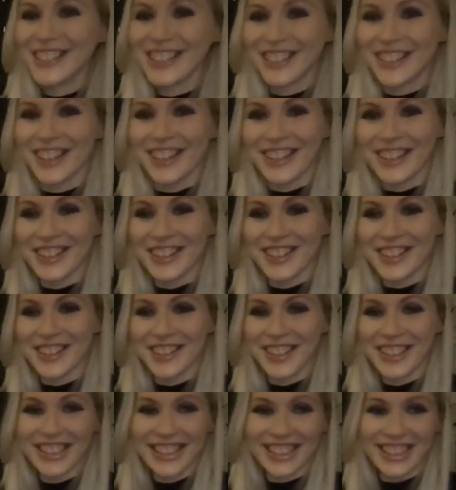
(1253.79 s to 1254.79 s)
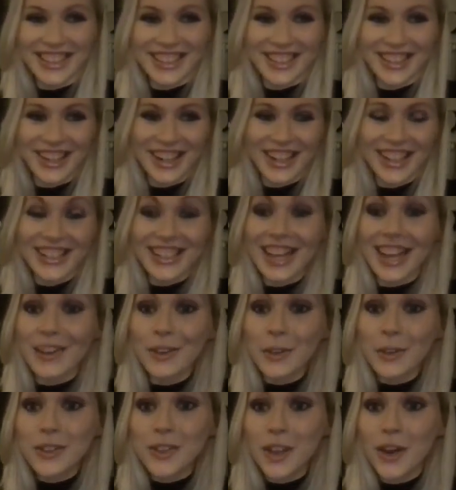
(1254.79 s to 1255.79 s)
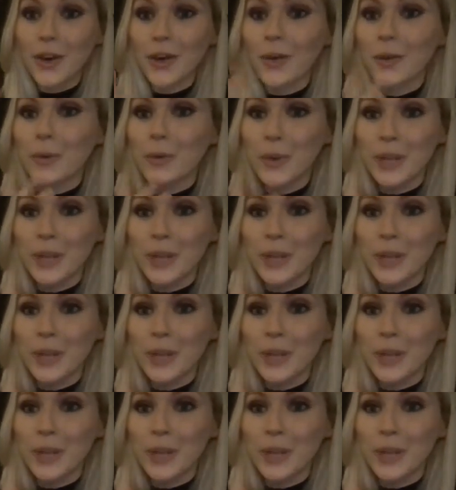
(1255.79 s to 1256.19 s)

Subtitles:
So that was really strange. And also,